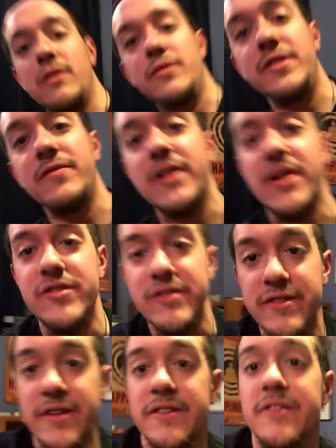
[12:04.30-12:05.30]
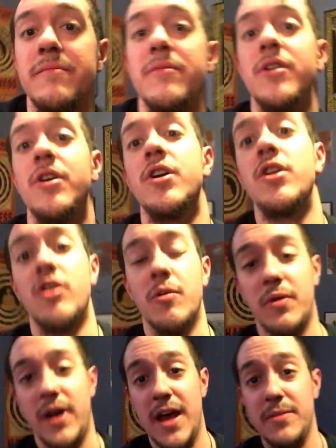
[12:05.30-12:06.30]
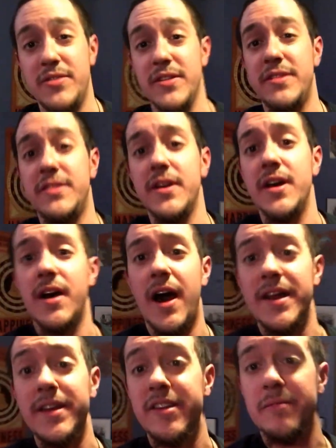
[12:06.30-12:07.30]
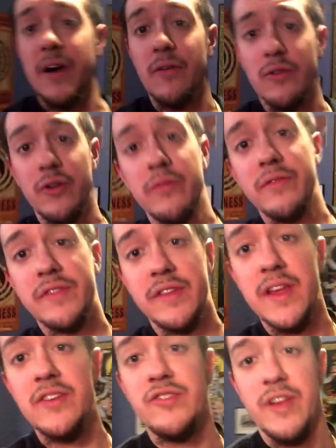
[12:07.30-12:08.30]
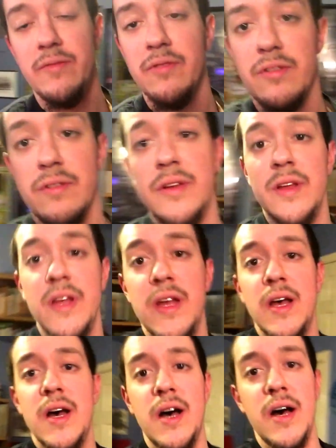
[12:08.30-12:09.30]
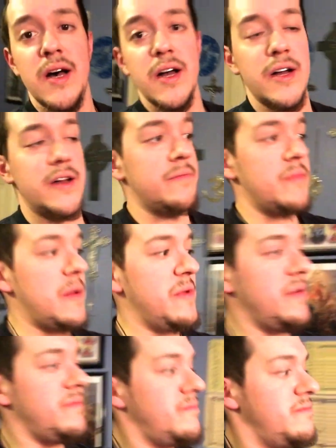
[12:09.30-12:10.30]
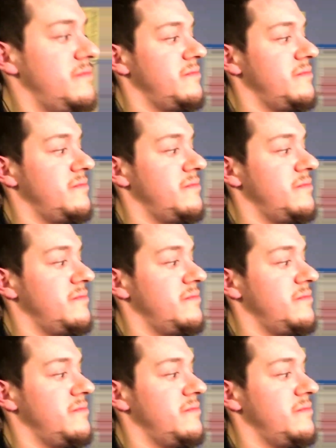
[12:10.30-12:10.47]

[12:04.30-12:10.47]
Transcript: own divination system, or perhaps just ideas about runes in general, maybe